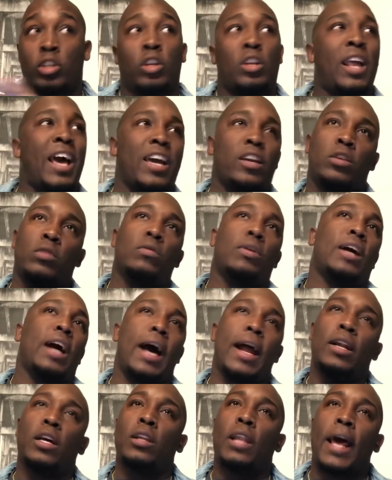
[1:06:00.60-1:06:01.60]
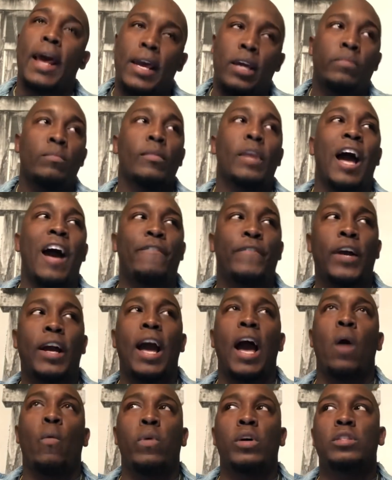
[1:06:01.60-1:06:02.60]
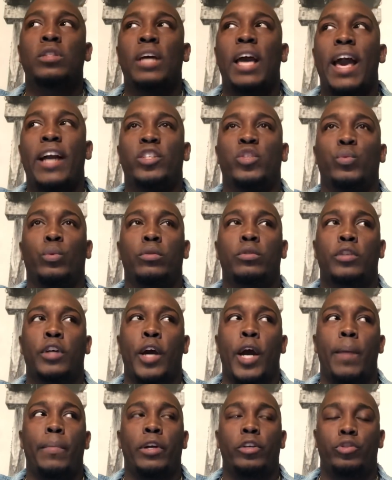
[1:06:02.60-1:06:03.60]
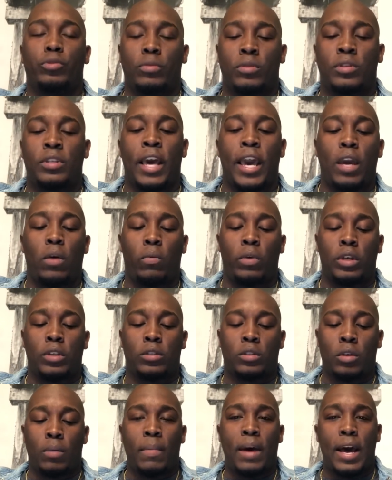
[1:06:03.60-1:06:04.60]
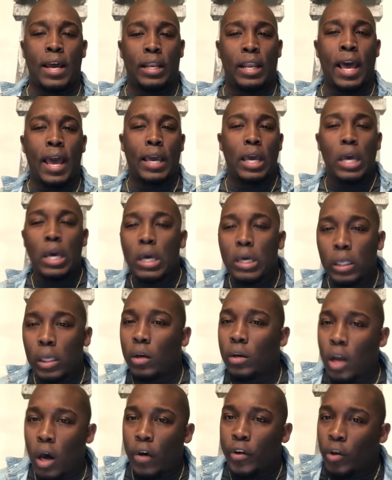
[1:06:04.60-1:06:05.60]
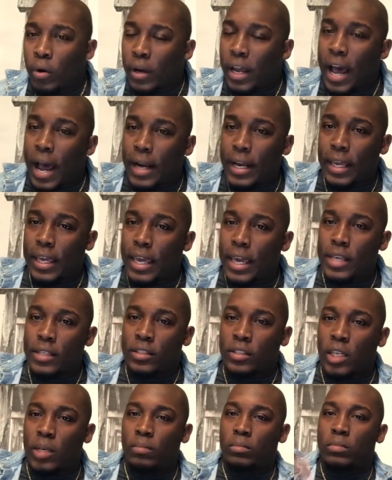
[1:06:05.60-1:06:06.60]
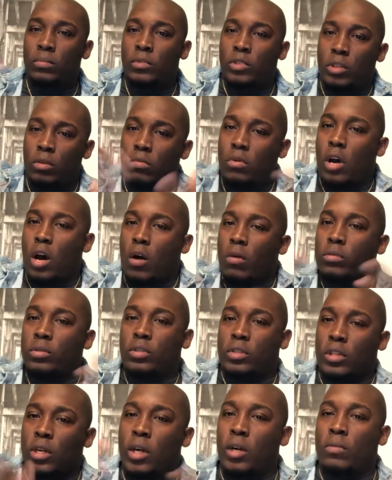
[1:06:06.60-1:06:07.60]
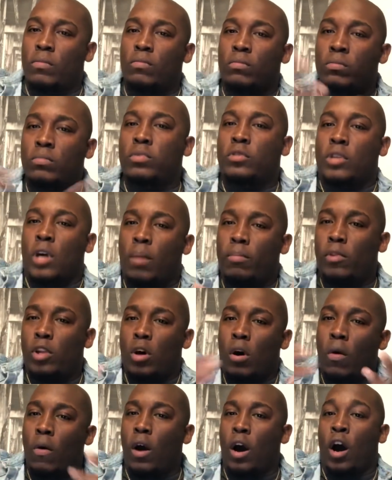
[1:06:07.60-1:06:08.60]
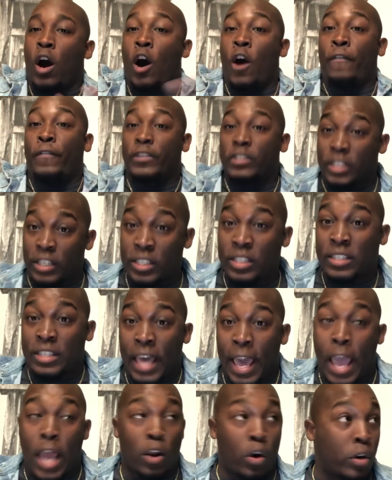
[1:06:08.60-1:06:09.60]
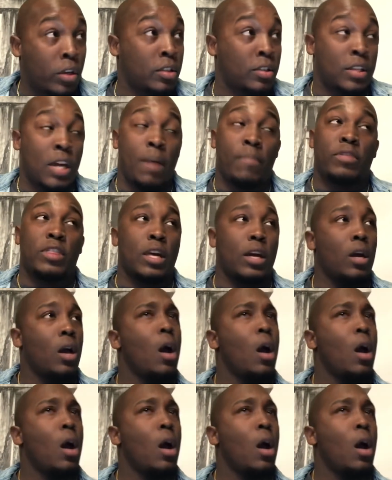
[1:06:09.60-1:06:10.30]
Like you kind of like, I forgot what's the actual term that you say when somebody like, you kind of get some little off to set or something.